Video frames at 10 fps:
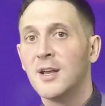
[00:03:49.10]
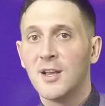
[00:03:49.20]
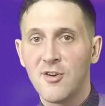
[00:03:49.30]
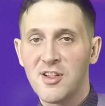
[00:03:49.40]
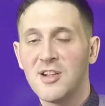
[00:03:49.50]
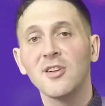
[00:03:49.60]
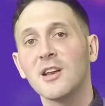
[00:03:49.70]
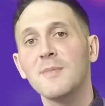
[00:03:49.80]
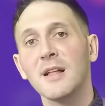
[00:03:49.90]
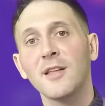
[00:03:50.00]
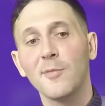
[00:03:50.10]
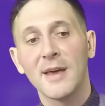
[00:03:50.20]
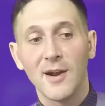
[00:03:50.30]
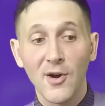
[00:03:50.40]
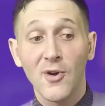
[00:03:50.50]
You're still gonna be a little
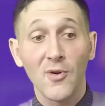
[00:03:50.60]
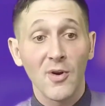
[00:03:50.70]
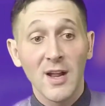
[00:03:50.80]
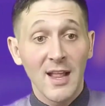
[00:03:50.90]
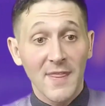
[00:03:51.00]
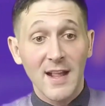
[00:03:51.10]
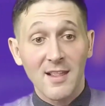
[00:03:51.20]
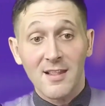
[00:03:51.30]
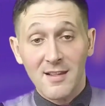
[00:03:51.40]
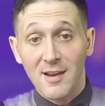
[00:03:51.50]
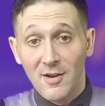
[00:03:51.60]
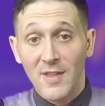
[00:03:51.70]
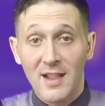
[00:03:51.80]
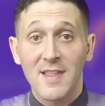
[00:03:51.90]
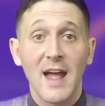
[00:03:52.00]
bit, oh, that's
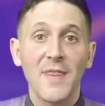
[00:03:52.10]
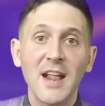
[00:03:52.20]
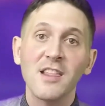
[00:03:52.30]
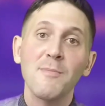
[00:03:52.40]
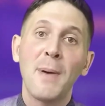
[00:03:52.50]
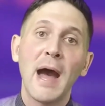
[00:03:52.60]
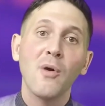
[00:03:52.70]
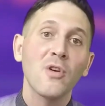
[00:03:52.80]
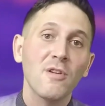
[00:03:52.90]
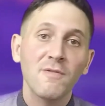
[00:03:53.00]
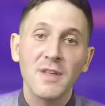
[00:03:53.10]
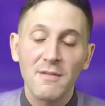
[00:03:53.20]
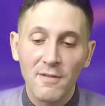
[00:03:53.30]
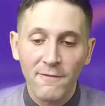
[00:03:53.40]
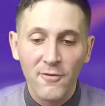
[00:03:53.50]
that. That's the power of
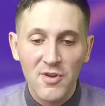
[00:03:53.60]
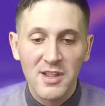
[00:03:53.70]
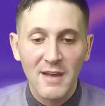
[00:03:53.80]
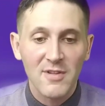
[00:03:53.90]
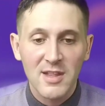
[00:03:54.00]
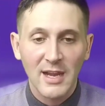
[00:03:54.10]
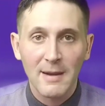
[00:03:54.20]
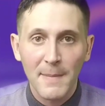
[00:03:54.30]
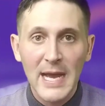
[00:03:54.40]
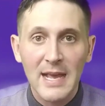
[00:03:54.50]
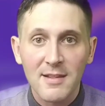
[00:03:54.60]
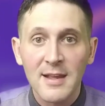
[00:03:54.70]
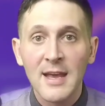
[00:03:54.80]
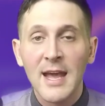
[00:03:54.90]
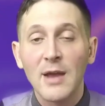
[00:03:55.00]
the first 7-second bias.
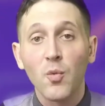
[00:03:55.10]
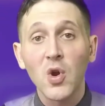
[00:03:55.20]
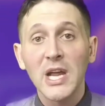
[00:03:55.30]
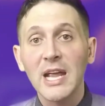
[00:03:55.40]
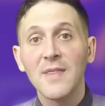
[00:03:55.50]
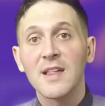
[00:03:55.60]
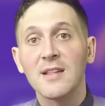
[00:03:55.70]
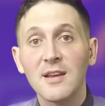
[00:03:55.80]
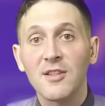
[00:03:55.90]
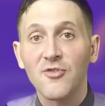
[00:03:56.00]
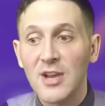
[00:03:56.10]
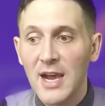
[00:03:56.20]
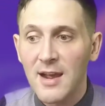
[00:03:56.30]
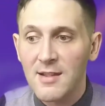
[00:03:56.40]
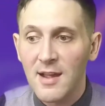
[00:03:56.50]
And working in this industry,
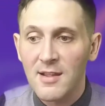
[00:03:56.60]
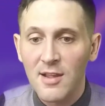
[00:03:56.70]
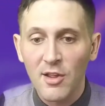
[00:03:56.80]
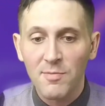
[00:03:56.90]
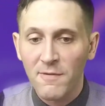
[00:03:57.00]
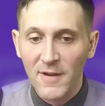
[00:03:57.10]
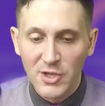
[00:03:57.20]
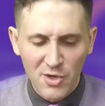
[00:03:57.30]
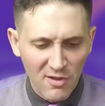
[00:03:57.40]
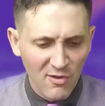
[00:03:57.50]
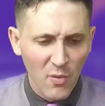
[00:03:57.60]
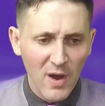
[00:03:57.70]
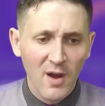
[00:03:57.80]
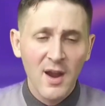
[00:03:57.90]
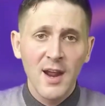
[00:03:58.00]
guys, as sales professionals, to
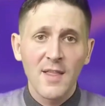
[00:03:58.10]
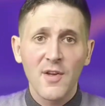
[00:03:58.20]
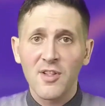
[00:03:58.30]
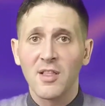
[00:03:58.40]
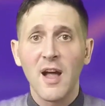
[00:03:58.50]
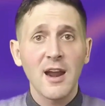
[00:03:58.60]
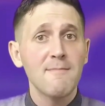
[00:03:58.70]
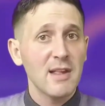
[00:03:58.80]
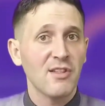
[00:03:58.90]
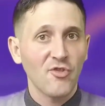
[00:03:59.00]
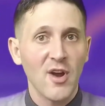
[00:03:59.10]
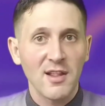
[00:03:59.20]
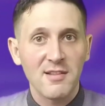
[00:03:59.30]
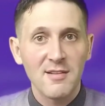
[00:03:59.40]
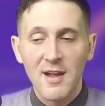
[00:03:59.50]
where there's a lot of
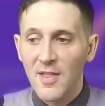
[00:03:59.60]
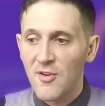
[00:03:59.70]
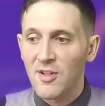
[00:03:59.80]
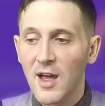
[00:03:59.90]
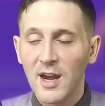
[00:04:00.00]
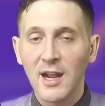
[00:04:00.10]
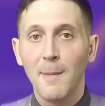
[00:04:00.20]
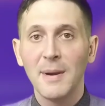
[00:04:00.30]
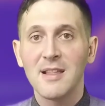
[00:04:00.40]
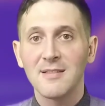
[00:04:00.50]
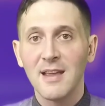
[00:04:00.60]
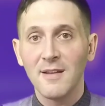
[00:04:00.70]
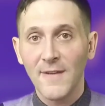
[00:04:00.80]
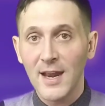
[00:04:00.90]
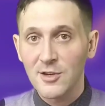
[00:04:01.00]
mistrust. There's a of companies that take
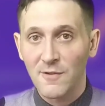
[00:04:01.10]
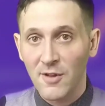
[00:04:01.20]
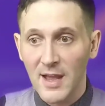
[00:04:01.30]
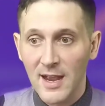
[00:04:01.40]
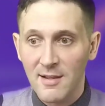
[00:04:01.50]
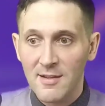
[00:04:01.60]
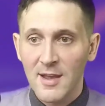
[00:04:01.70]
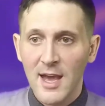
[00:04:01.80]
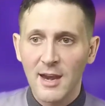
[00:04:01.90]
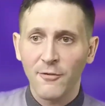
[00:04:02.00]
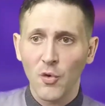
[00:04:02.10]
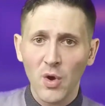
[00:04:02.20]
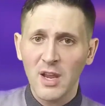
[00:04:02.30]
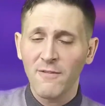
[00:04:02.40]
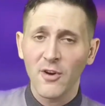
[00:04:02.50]
advantage of clients. And if you're
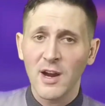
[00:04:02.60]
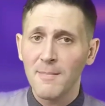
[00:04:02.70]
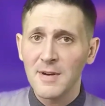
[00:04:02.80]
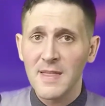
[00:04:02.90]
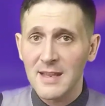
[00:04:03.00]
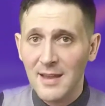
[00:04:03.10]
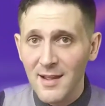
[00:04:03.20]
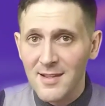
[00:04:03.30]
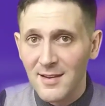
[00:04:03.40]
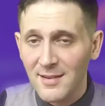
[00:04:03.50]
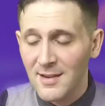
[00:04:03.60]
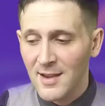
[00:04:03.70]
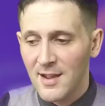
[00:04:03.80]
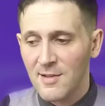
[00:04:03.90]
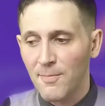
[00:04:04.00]
working for a company that doesn't,
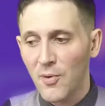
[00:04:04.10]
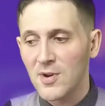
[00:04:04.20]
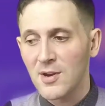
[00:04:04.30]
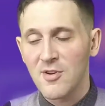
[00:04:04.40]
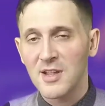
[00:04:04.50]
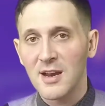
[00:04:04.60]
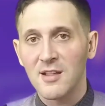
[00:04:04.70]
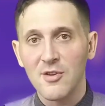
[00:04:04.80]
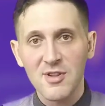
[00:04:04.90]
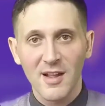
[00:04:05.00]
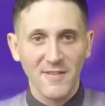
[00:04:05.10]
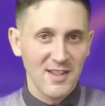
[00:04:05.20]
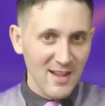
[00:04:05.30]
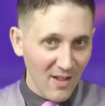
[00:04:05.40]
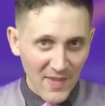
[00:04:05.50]
it's important to understand is that you still have to
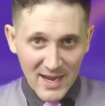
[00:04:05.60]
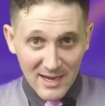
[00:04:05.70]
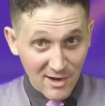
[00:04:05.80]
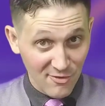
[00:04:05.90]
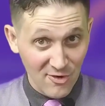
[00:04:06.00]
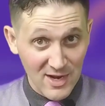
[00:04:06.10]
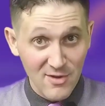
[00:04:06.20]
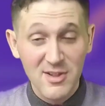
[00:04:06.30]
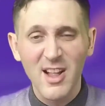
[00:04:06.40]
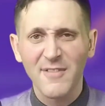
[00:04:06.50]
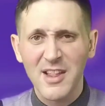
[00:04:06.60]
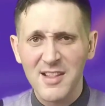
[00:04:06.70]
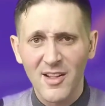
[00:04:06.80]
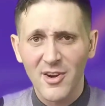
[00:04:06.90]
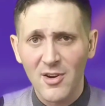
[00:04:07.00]
sell in that industry. You still have to
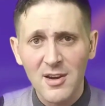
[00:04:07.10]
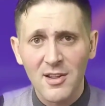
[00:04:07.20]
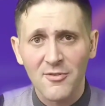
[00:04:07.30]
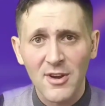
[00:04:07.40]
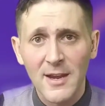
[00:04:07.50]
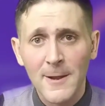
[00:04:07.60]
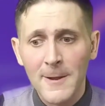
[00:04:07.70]
sell in our industry.